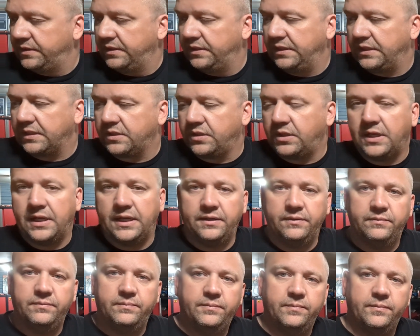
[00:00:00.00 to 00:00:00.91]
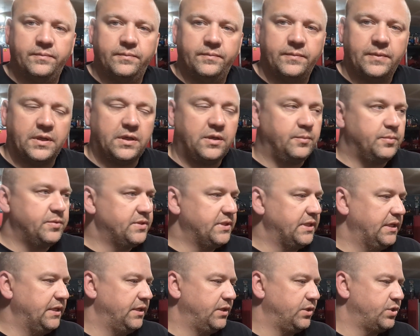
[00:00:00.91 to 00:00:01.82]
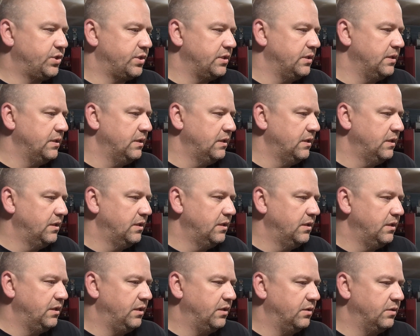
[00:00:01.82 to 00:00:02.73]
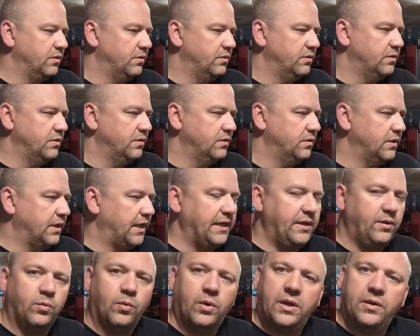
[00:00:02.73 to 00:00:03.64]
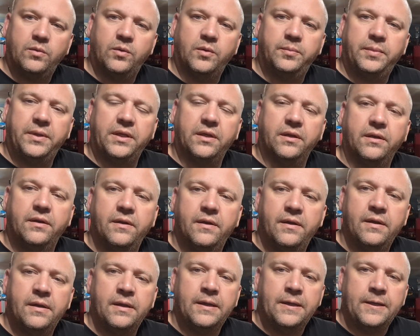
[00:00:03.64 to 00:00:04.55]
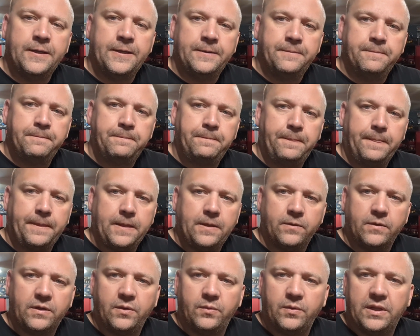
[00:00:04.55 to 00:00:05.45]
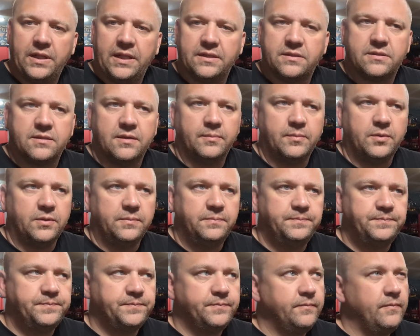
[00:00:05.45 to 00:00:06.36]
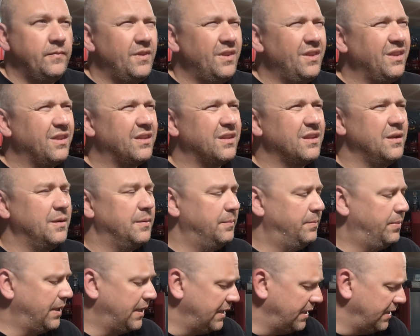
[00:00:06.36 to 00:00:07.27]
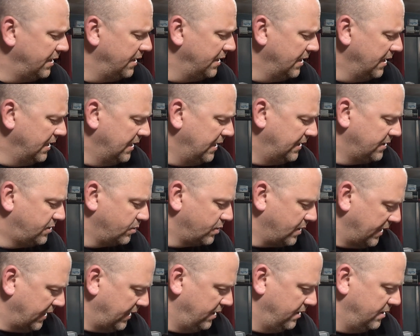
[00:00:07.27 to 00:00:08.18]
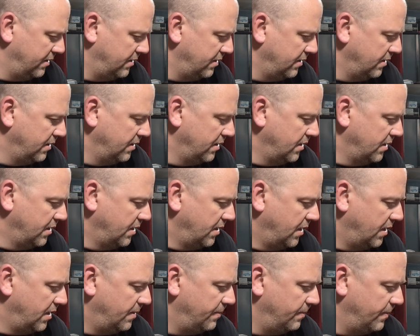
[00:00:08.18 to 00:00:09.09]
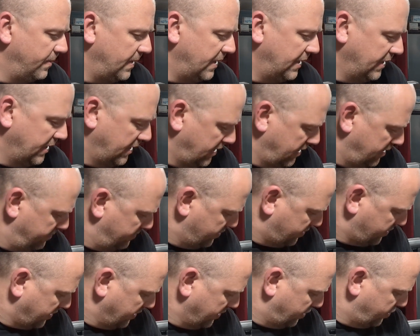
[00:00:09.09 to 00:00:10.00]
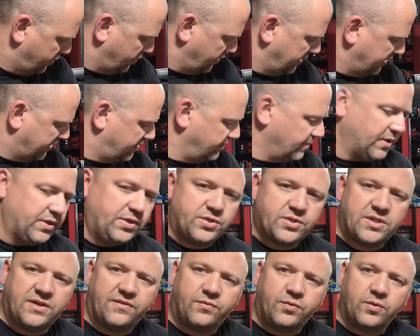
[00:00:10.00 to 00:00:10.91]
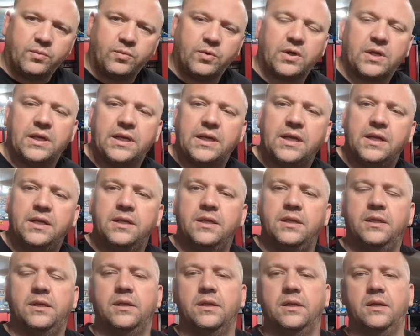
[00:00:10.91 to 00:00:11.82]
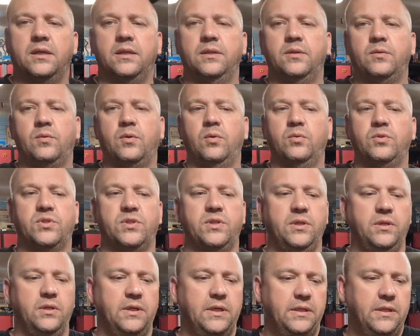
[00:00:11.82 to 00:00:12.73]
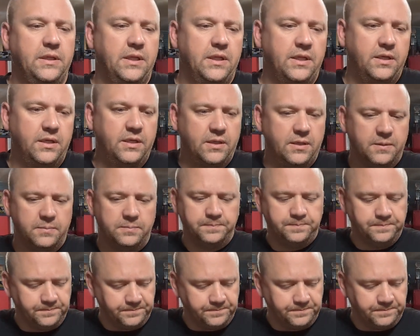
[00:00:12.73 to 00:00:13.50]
get Clyde 100%-ish. You know, 91 would be good. You know, get rid of that stumble. But that's okay. And then I'm just going to show you some other stuff we're working on the Roadster, and then I